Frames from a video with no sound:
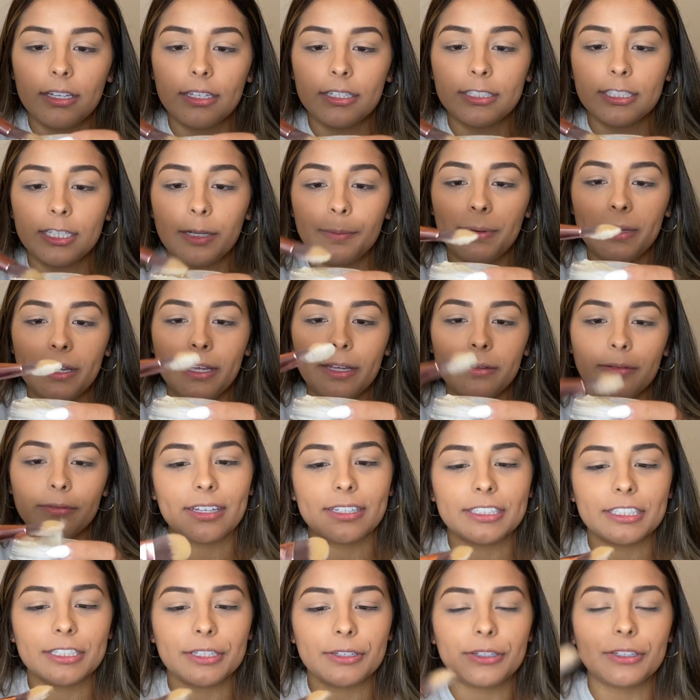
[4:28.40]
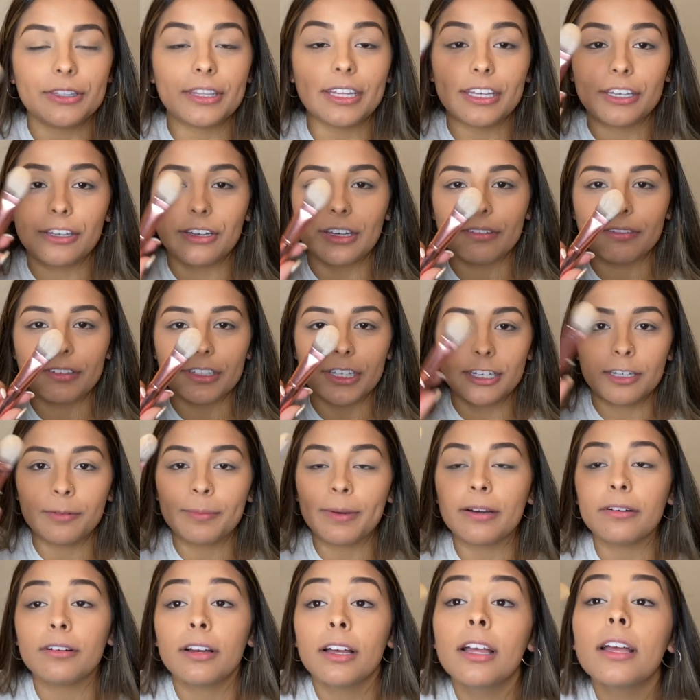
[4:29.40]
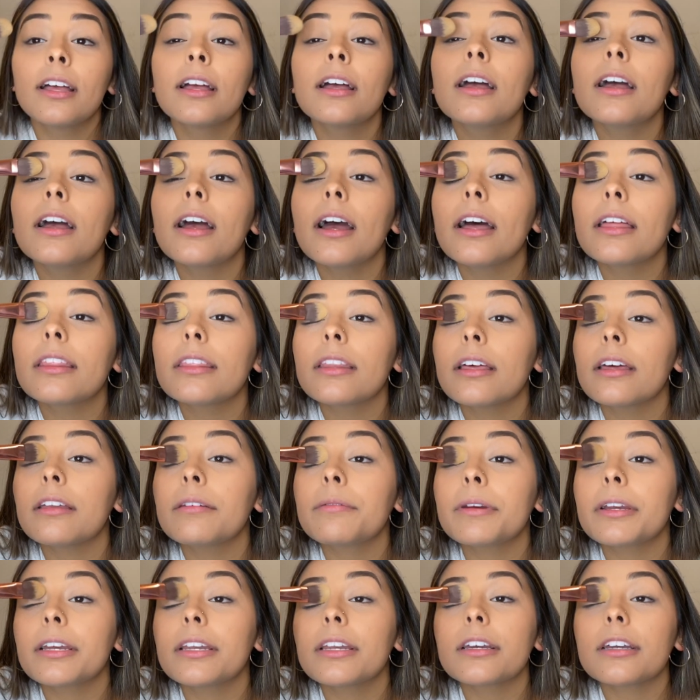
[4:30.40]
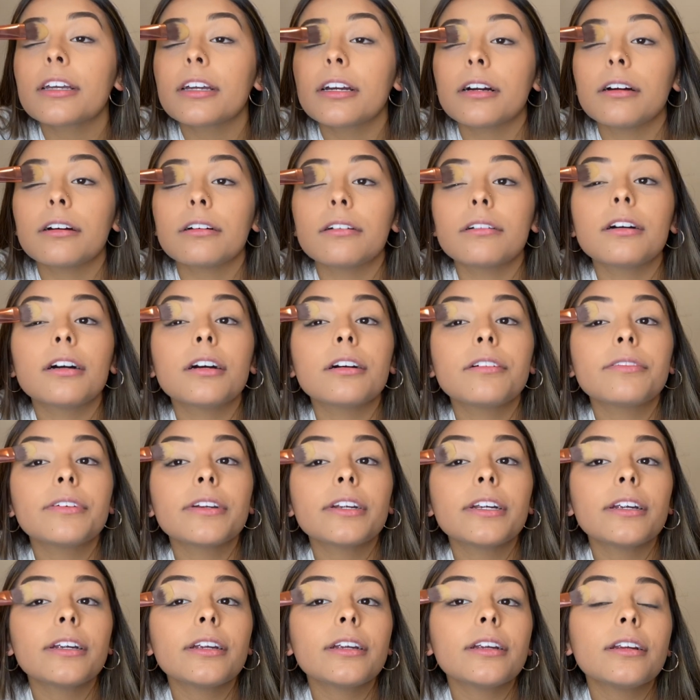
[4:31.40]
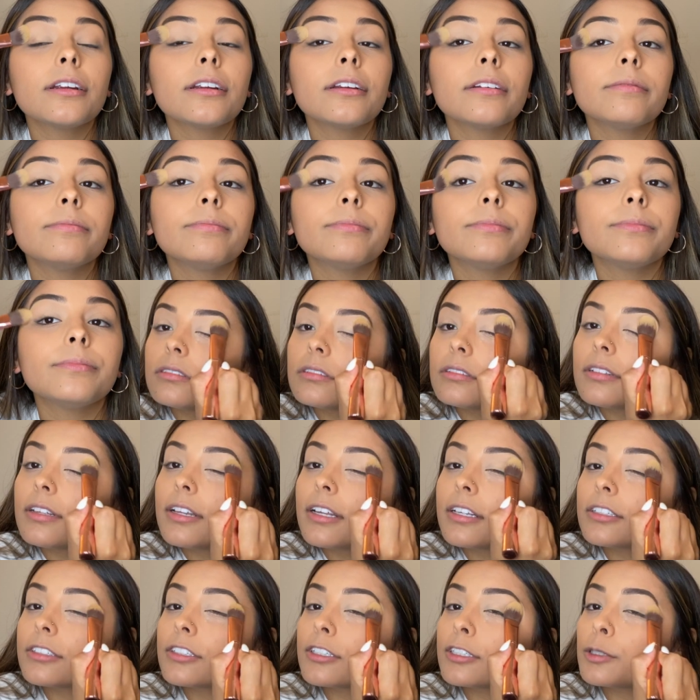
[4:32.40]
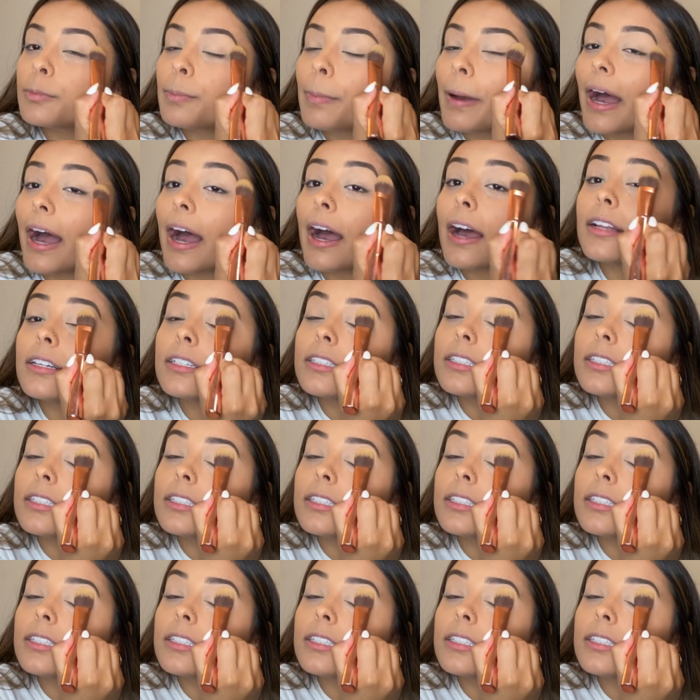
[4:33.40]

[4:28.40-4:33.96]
Dip it until you think you have a good amount, and then we're going to go over and just pat.